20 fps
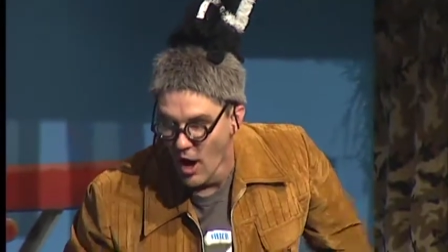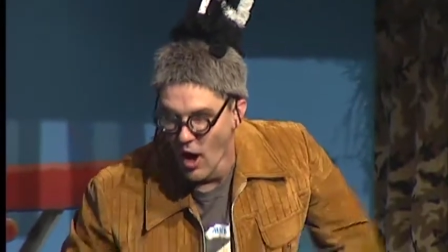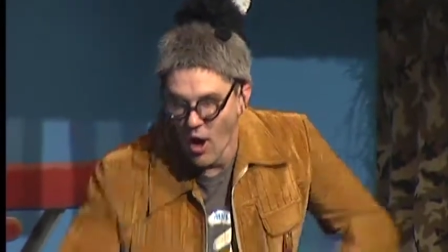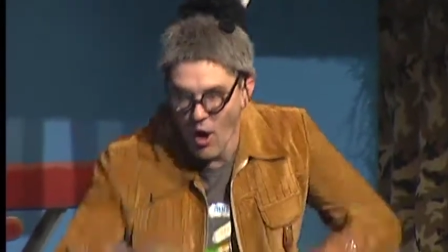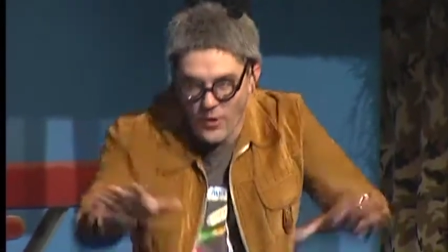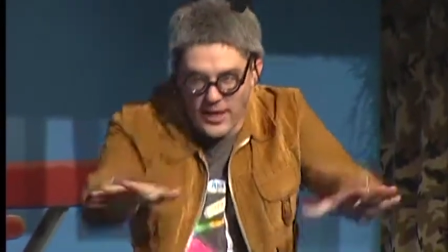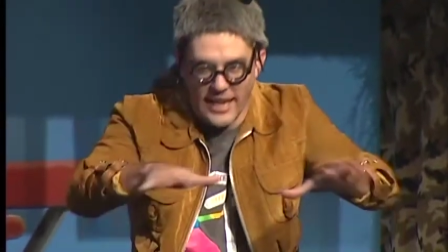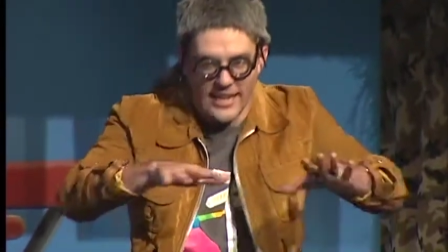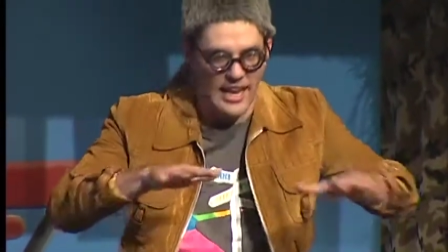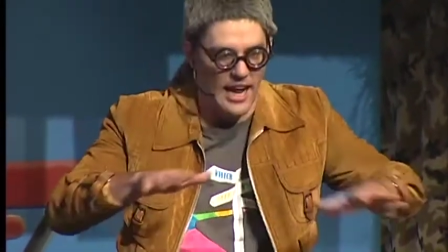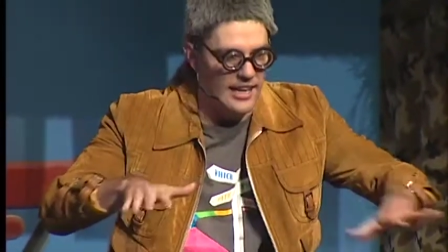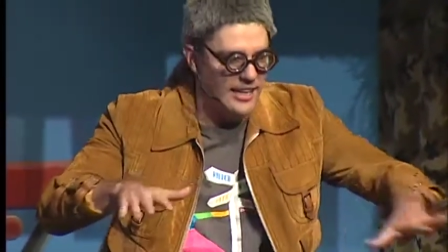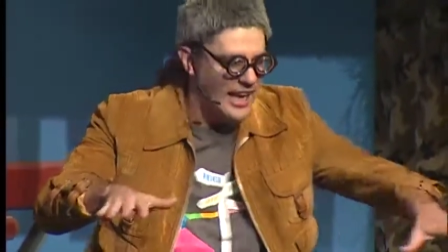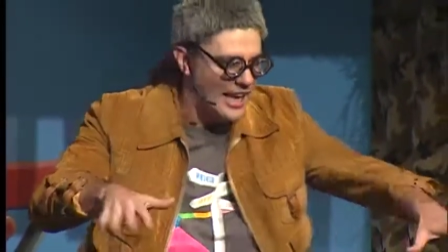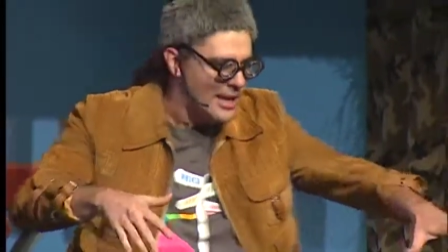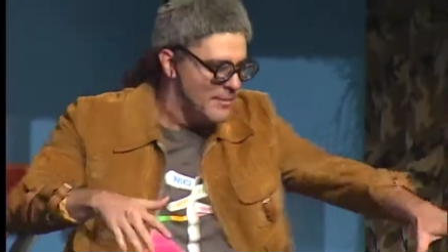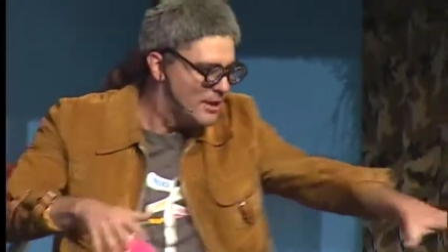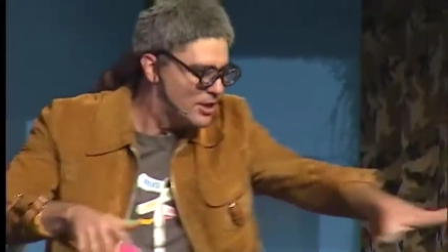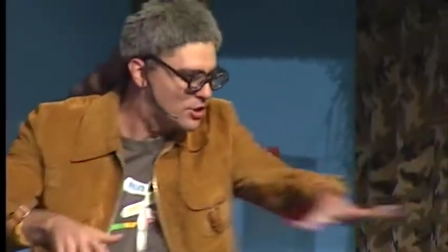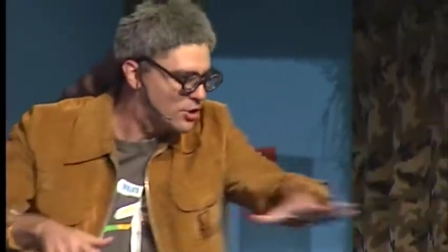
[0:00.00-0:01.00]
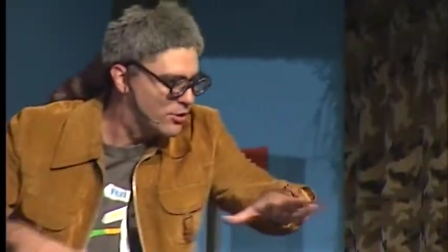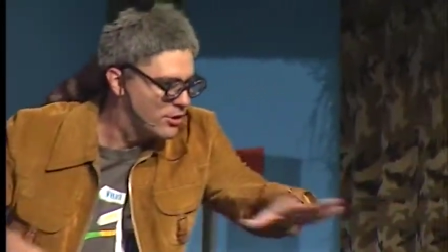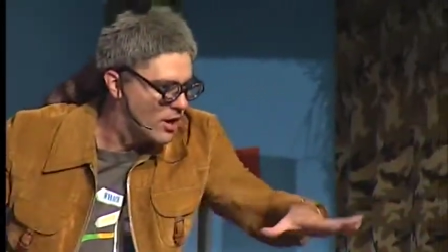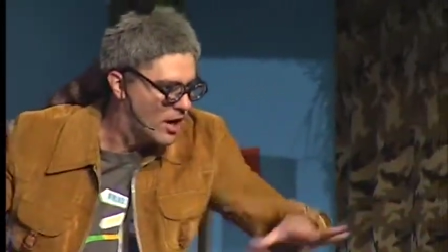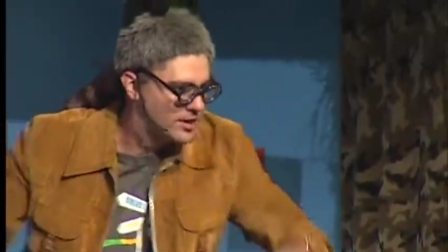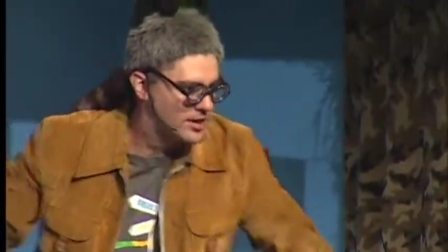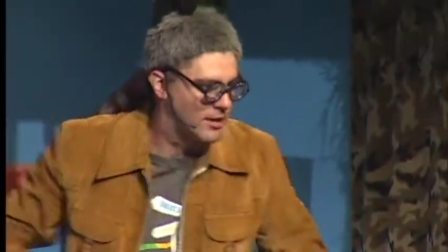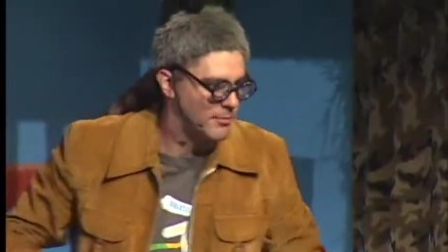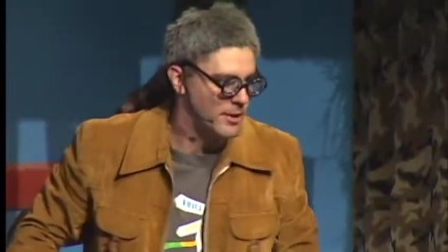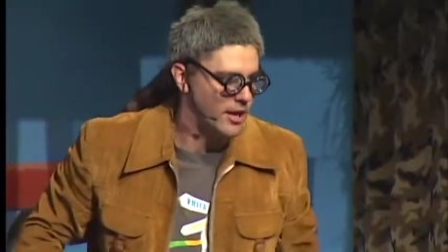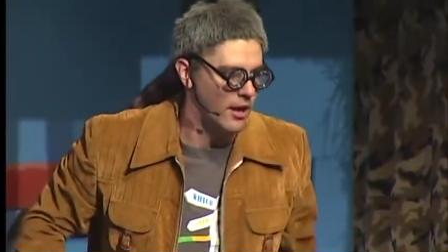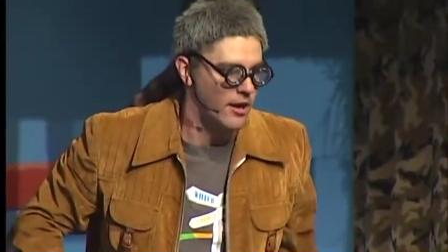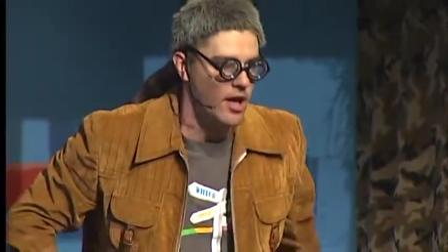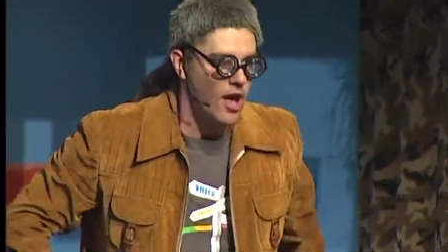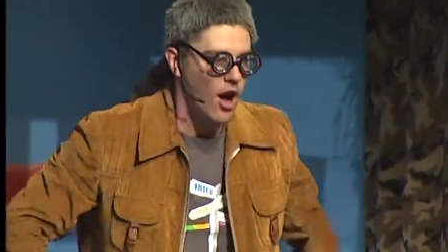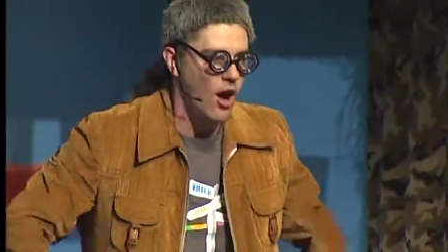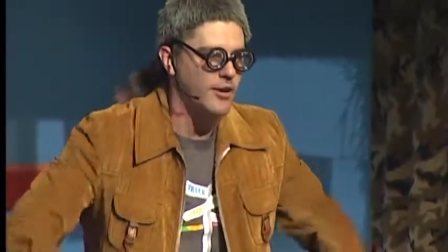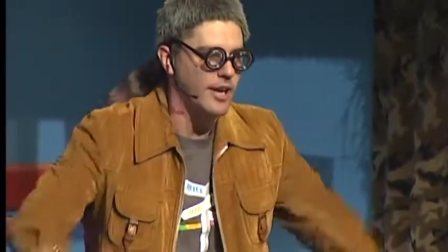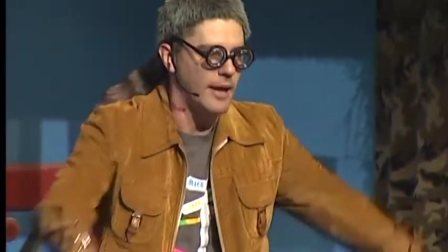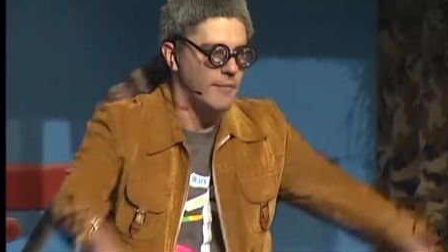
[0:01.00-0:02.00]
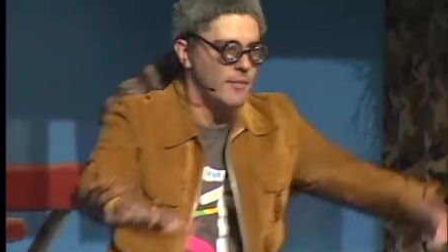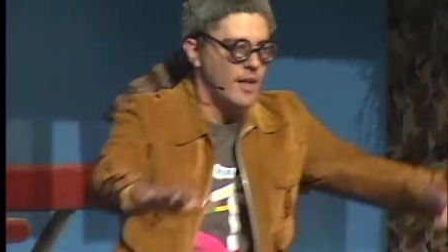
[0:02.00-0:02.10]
Okay, now, now let me show y'all something here. Okay,